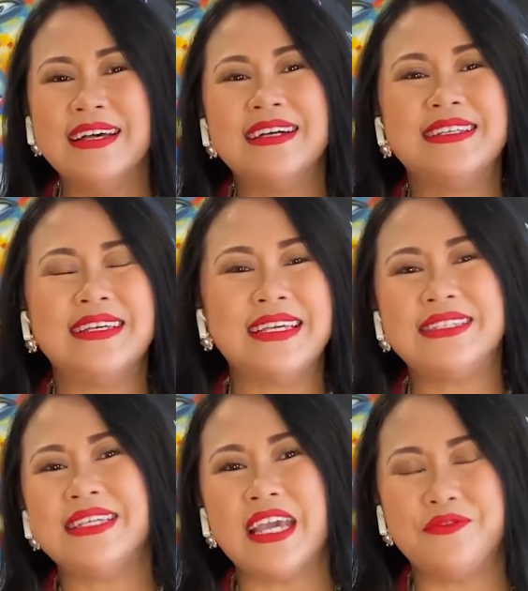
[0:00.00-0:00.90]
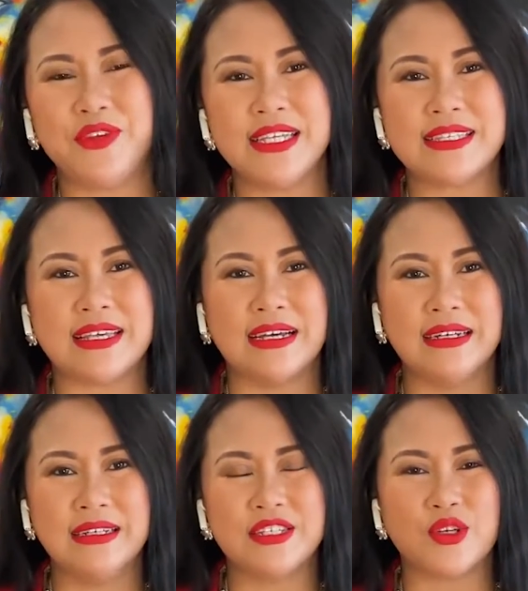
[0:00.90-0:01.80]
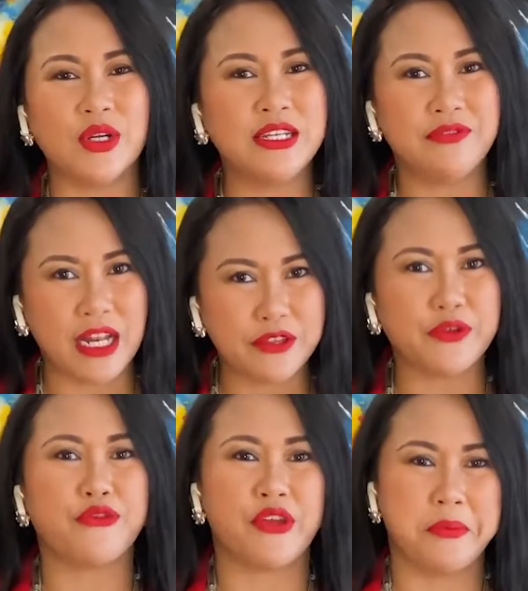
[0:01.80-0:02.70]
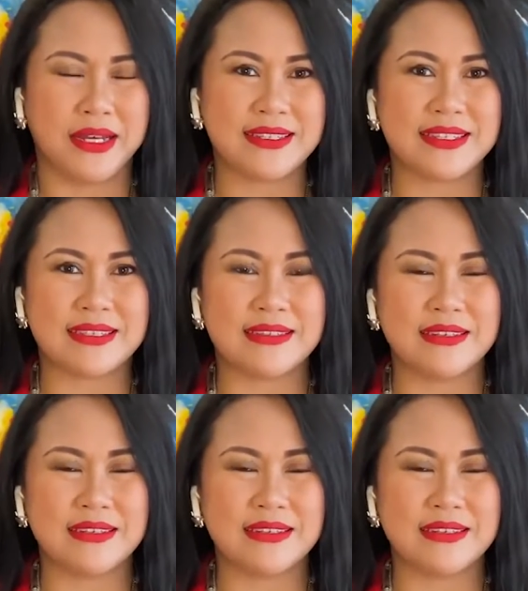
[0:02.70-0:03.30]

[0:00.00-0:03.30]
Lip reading: The ETA visa is only valid for 3 months.